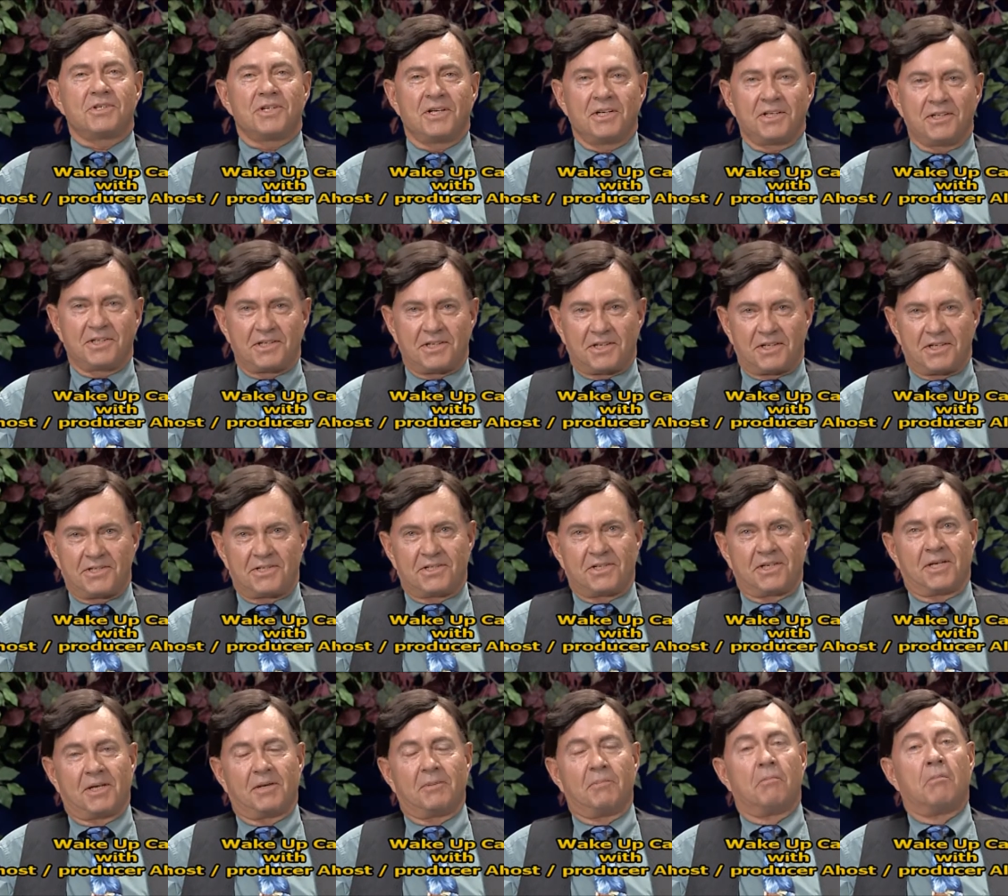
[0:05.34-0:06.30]
It is
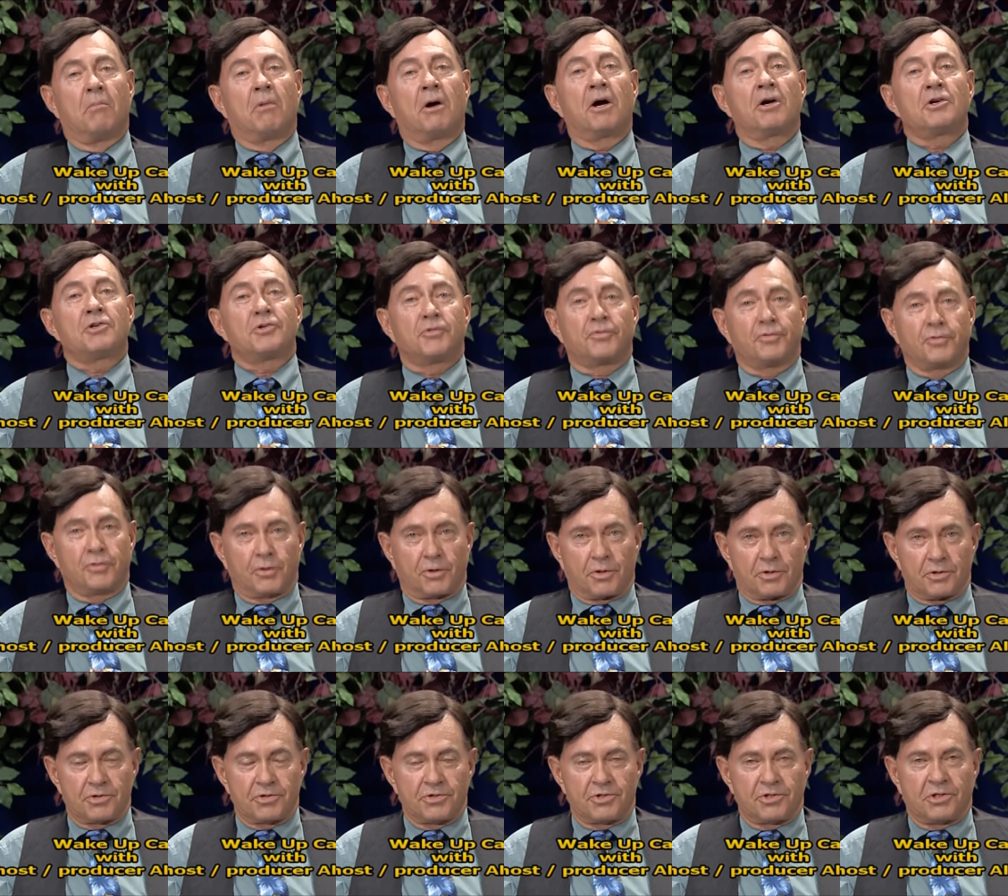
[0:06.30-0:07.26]
March
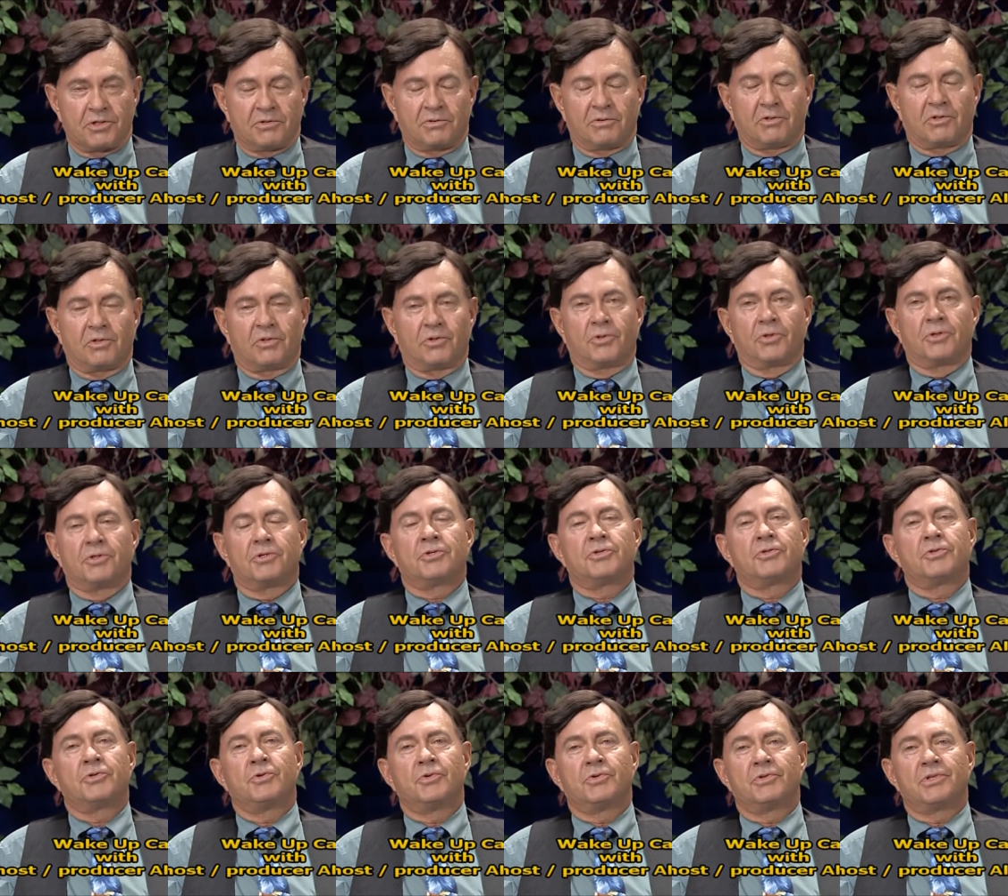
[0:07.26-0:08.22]
1st, year of our
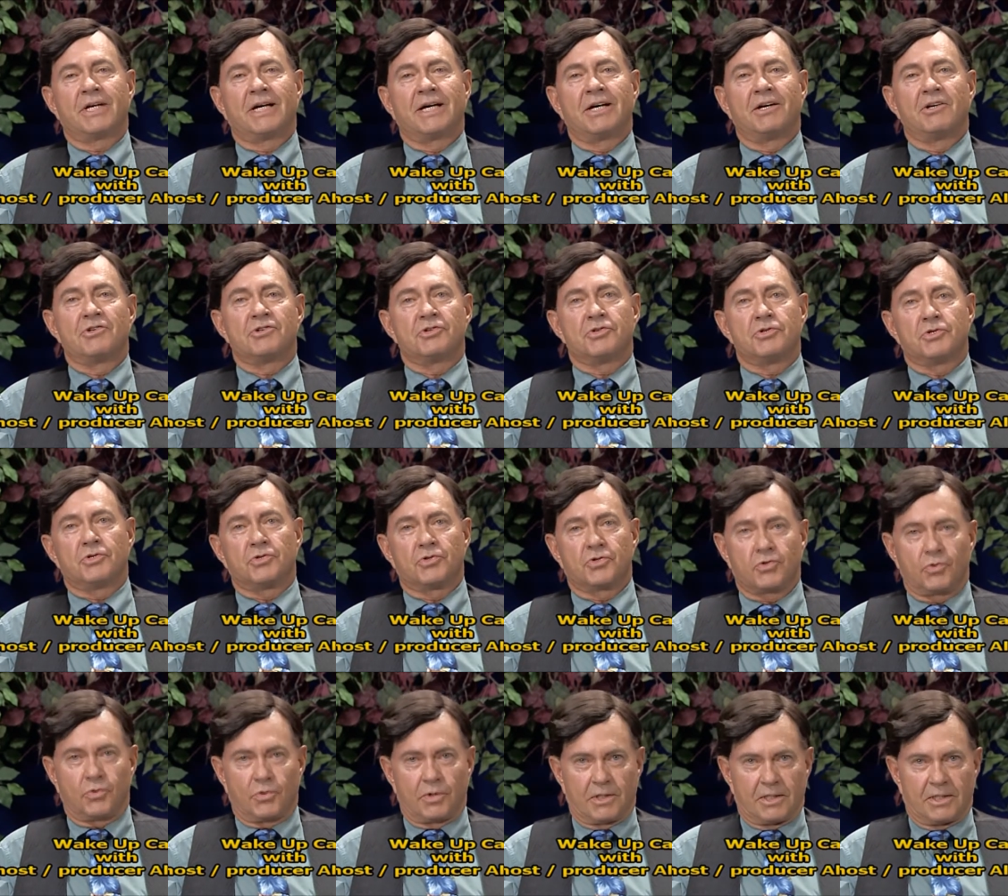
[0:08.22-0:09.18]
Lord
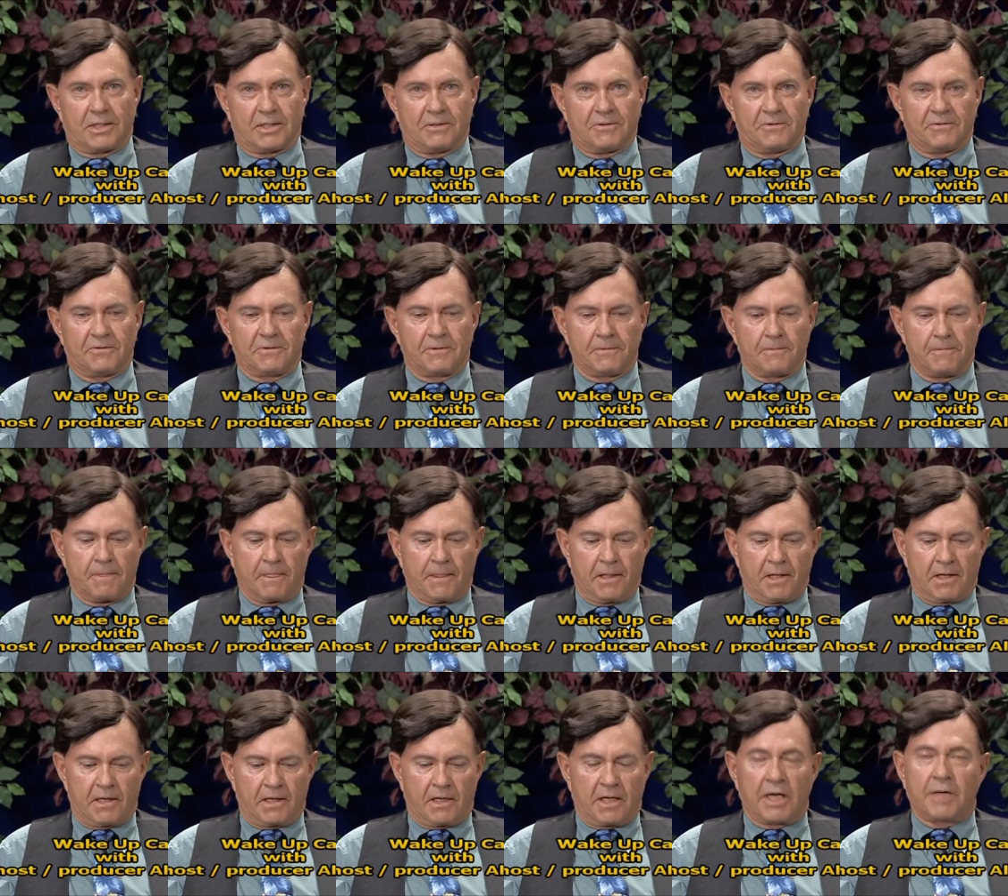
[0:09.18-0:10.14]
2012.
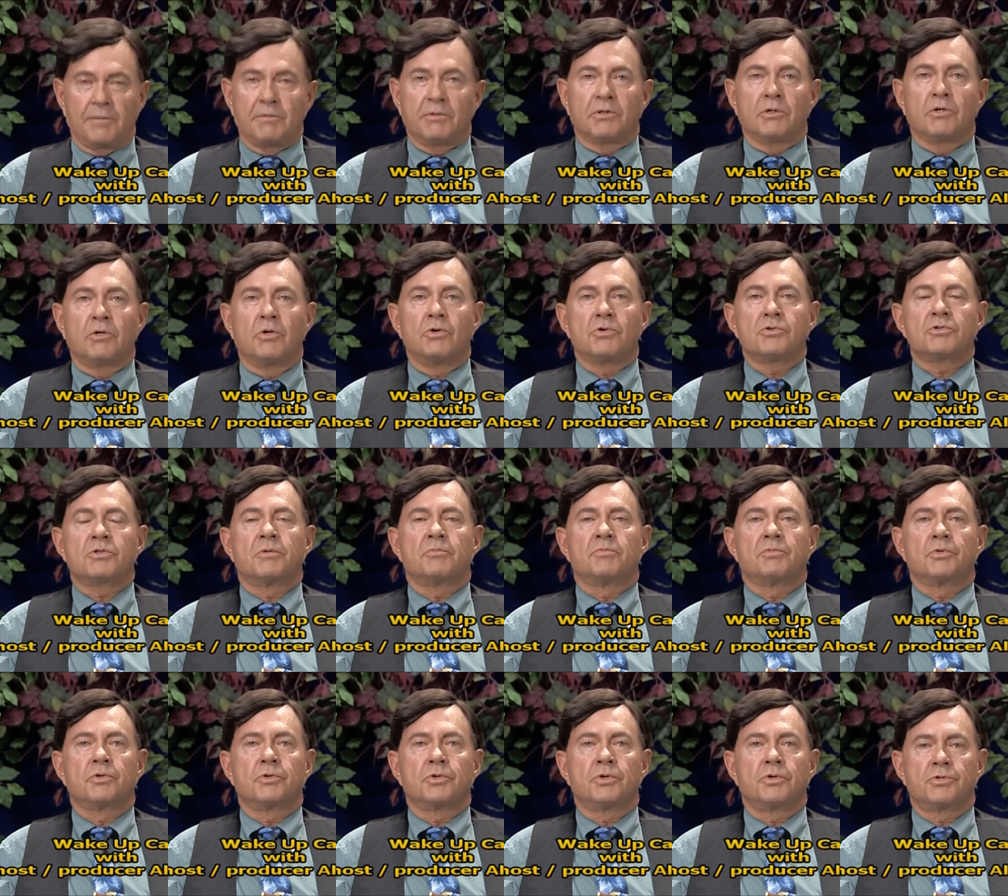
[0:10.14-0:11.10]
I'm your host and
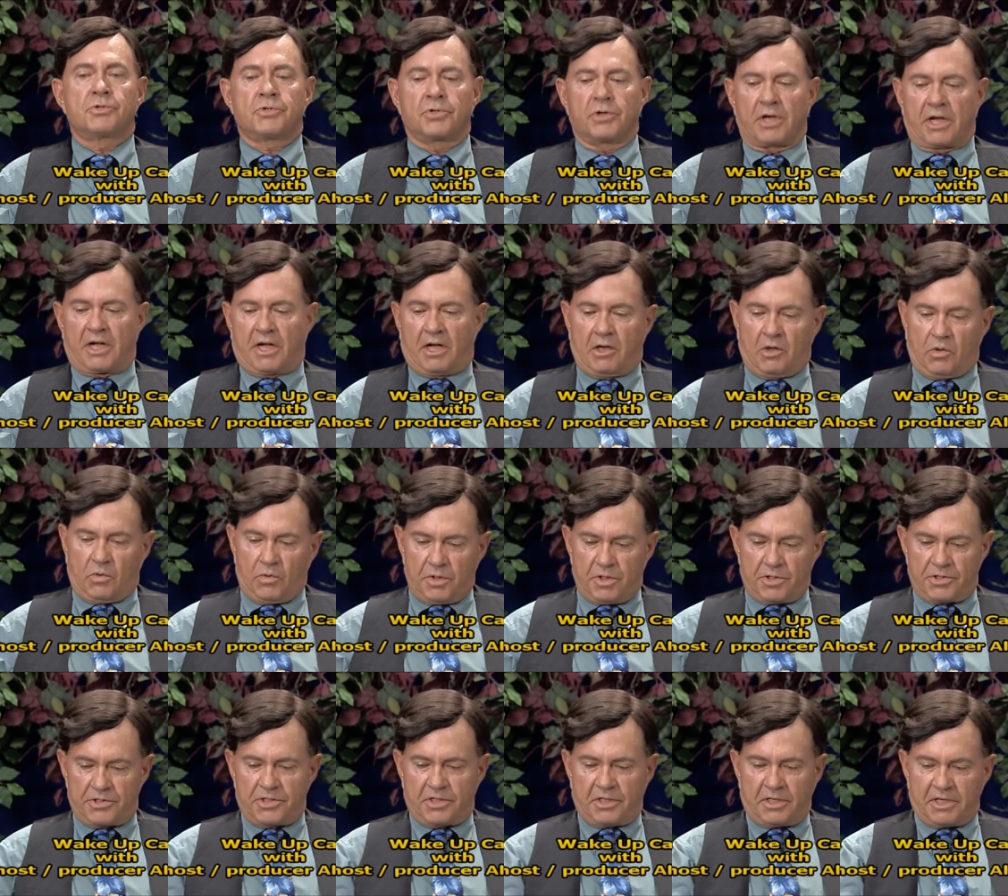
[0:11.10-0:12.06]
producer, Al
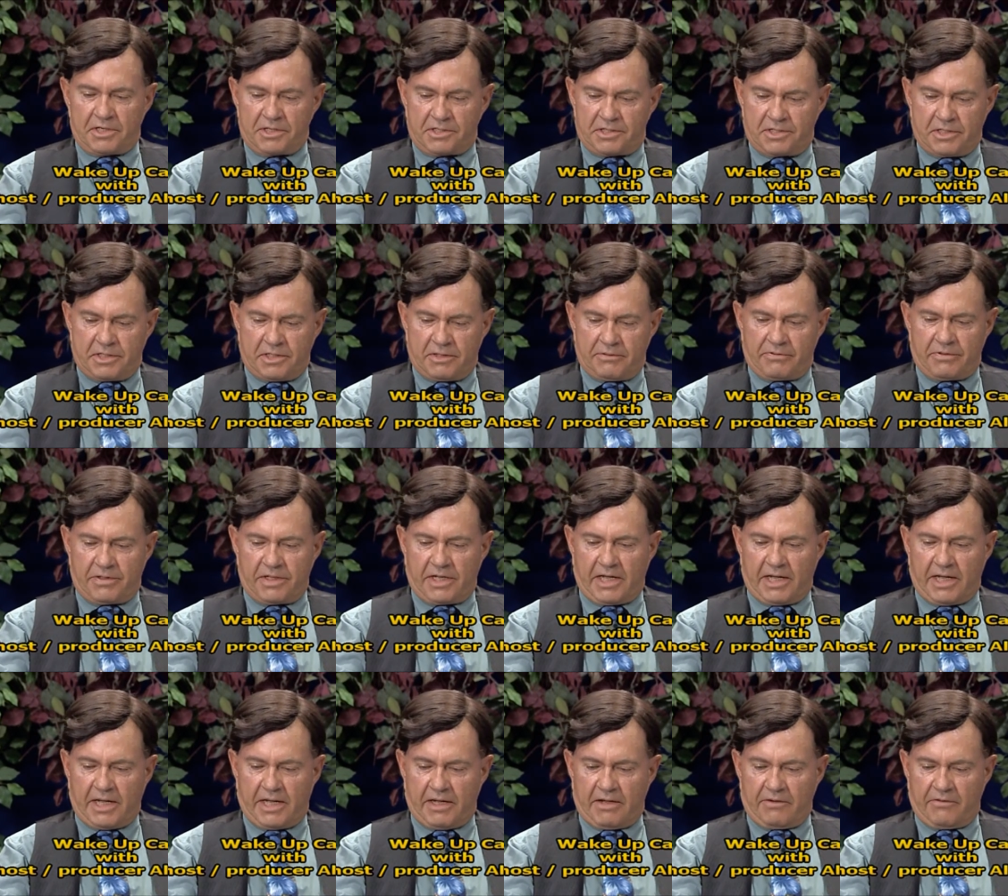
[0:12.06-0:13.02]
Wilson. Let's see if
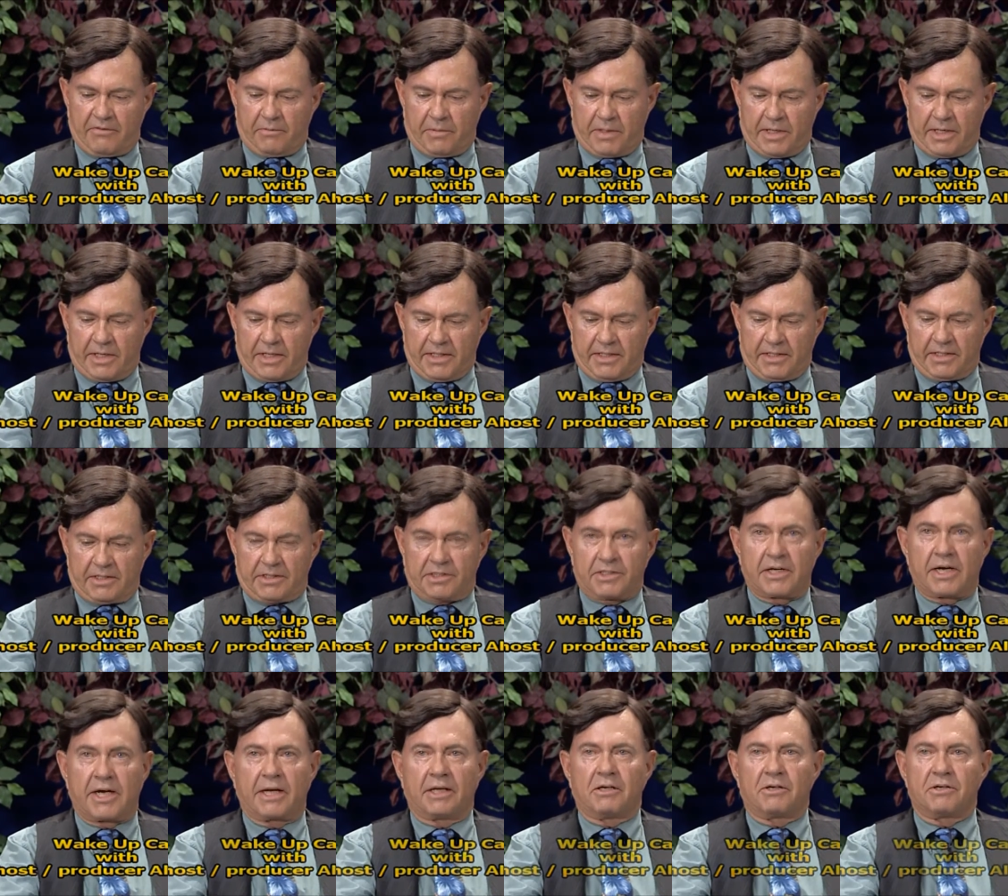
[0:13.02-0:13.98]
they have my
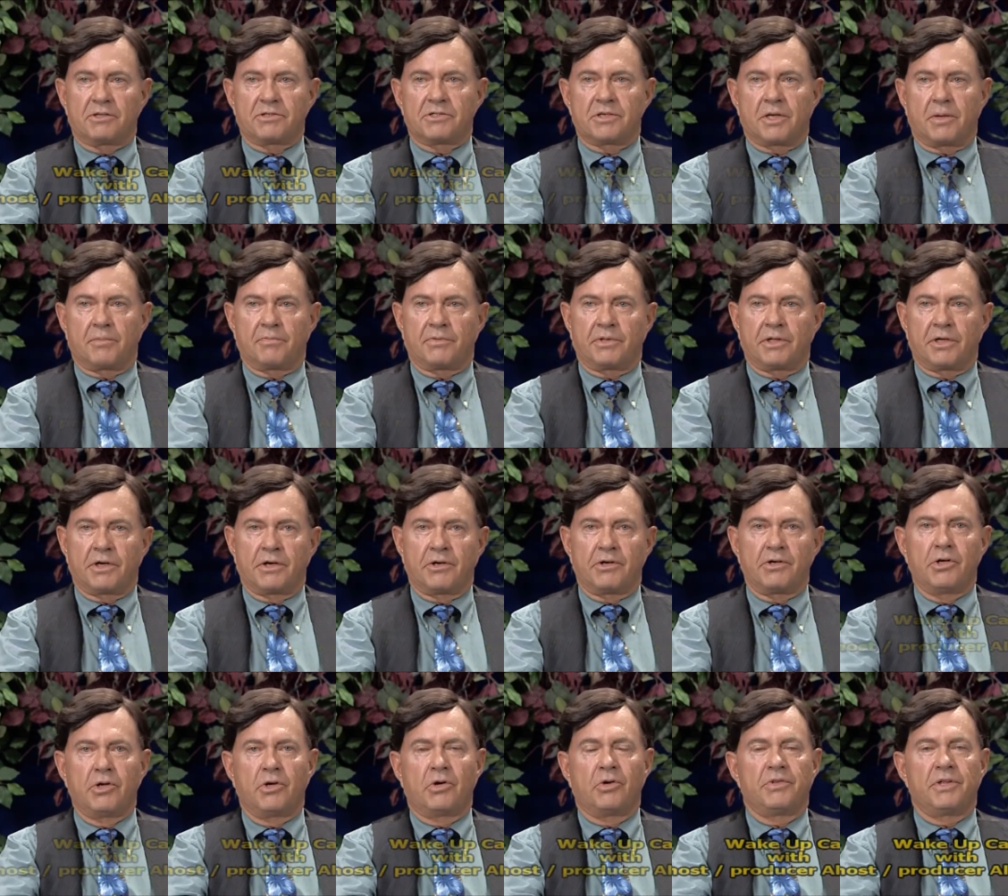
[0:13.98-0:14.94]
titles up there.
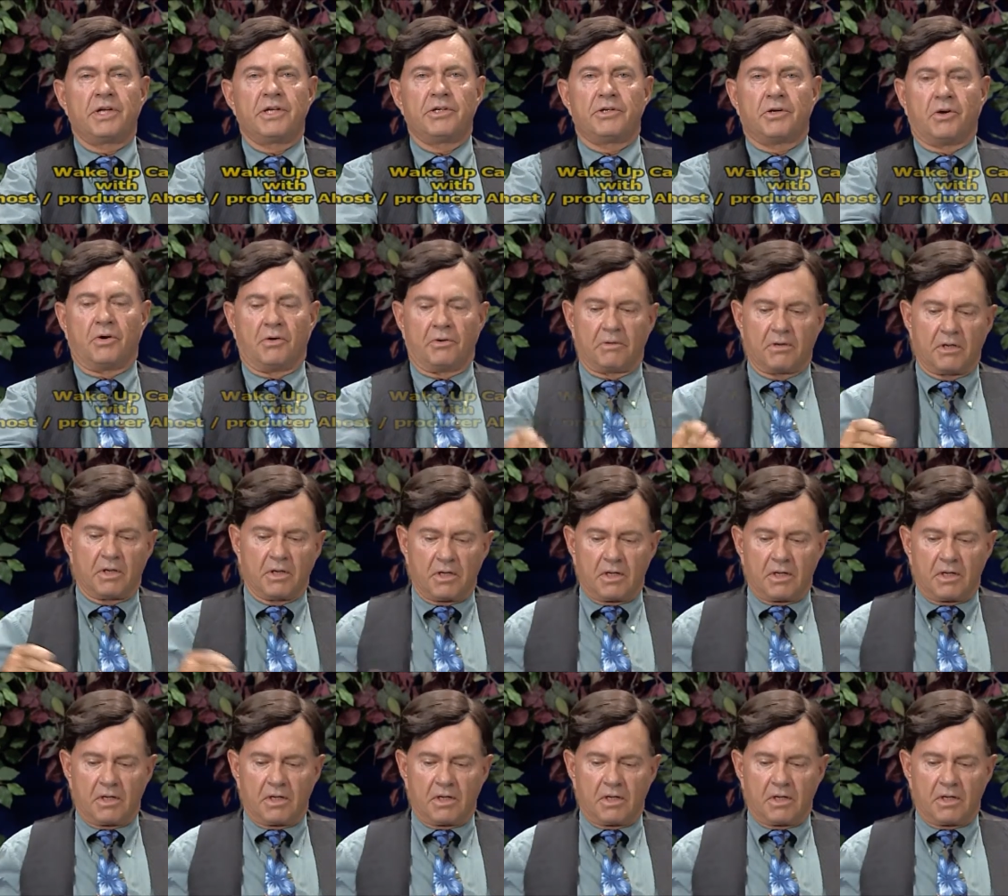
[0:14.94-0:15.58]
No, they don't.